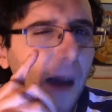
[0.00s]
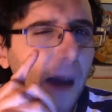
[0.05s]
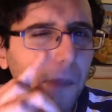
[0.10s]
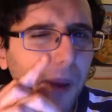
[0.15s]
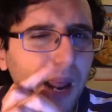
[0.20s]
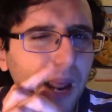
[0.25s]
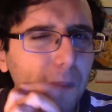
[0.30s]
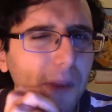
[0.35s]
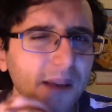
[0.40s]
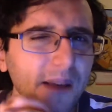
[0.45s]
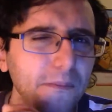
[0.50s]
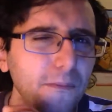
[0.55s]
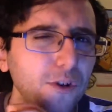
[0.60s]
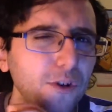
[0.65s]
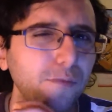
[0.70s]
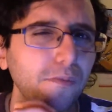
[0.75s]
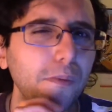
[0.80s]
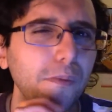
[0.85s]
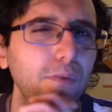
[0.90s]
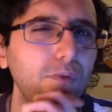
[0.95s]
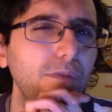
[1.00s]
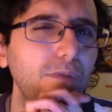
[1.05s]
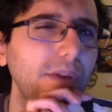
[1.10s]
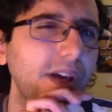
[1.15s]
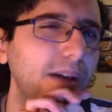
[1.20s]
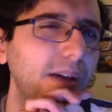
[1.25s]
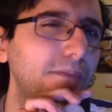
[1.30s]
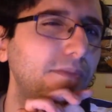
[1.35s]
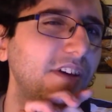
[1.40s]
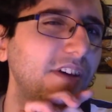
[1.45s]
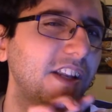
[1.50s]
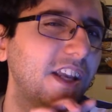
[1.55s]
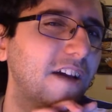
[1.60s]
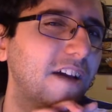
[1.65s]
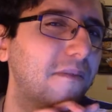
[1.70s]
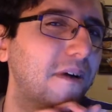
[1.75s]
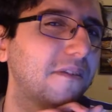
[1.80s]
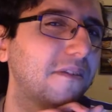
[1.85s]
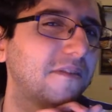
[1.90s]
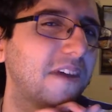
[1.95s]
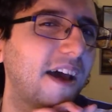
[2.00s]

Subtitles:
but I bet most people won't be complaining about